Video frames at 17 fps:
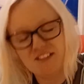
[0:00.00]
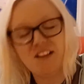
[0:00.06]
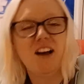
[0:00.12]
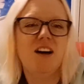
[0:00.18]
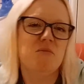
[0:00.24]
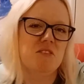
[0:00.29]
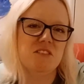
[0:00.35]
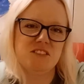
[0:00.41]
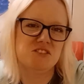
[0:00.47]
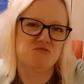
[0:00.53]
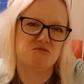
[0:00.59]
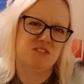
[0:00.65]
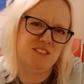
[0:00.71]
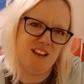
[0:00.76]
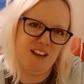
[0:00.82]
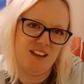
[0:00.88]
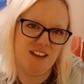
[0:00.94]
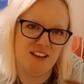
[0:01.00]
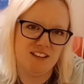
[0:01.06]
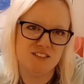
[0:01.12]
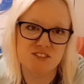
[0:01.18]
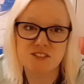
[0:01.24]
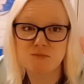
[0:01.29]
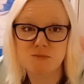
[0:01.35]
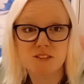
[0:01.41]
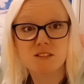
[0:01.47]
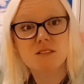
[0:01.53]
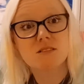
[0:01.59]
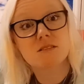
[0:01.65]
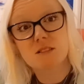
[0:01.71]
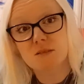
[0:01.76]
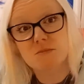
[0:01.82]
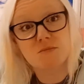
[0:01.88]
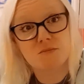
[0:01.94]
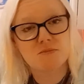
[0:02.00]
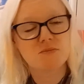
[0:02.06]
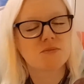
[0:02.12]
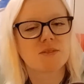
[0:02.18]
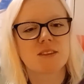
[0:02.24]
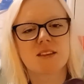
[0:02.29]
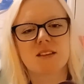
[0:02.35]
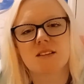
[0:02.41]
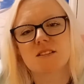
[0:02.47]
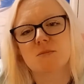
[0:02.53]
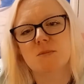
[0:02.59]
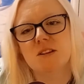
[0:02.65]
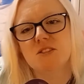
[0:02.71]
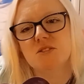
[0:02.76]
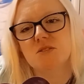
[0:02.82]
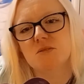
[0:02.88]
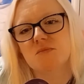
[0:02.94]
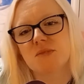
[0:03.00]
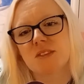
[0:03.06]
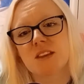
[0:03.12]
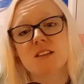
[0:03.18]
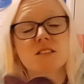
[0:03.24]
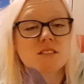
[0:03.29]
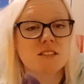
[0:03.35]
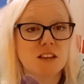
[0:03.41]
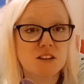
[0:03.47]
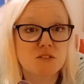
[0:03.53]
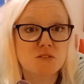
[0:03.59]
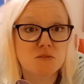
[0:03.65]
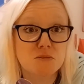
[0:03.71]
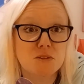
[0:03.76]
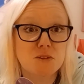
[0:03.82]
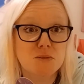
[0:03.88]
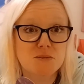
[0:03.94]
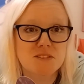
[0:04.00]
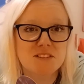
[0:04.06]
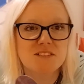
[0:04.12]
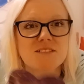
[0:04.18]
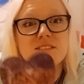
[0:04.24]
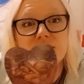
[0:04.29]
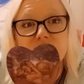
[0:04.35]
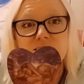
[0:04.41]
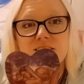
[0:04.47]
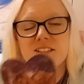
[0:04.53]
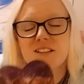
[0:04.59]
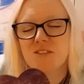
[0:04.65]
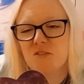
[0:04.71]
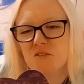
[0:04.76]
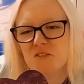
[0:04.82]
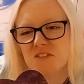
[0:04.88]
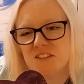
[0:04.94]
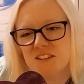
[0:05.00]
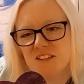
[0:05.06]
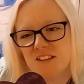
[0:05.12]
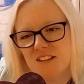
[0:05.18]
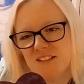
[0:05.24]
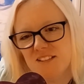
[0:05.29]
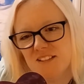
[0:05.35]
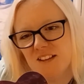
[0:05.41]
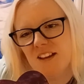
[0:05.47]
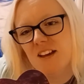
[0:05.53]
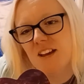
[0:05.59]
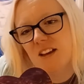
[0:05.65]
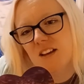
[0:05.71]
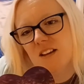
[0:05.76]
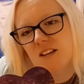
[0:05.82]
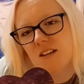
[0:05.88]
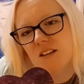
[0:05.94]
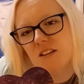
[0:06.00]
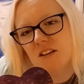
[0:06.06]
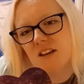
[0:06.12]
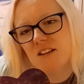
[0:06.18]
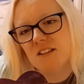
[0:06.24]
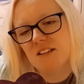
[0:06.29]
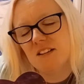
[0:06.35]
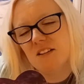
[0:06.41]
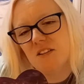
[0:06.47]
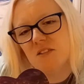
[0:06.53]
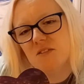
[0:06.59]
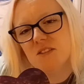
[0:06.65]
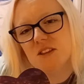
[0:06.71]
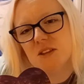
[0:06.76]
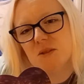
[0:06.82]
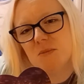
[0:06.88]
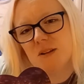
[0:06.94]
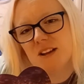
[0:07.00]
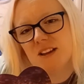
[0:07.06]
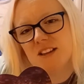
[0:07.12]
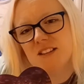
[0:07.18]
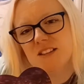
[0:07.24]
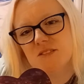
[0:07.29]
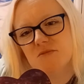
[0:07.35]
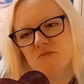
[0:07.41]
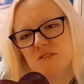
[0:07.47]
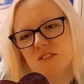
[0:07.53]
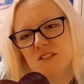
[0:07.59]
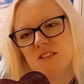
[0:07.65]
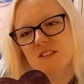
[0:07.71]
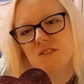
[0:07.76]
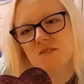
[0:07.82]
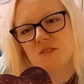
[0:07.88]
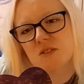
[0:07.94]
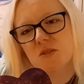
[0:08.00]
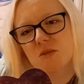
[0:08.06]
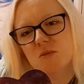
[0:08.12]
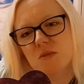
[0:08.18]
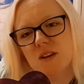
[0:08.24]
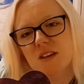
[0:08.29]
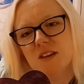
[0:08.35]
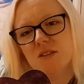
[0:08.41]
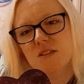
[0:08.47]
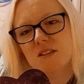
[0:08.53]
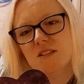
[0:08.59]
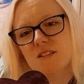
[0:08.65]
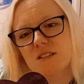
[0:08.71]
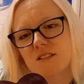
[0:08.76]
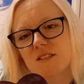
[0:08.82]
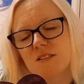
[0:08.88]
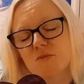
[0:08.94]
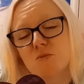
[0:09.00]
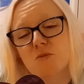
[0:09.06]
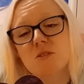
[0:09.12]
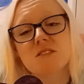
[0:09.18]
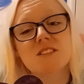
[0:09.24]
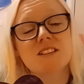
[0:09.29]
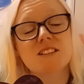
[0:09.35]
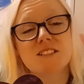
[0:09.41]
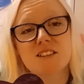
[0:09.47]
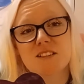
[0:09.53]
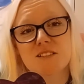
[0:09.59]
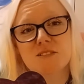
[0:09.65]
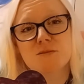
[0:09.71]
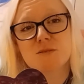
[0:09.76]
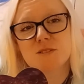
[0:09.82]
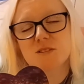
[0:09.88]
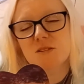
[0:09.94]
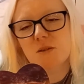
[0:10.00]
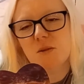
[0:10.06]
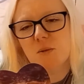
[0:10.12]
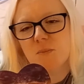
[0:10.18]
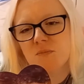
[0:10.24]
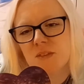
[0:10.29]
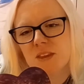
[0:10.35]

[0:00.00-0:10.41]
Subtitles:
I might just read that again just because special. Sexual union, once again. Honor the place in one another where you are one eternal soul.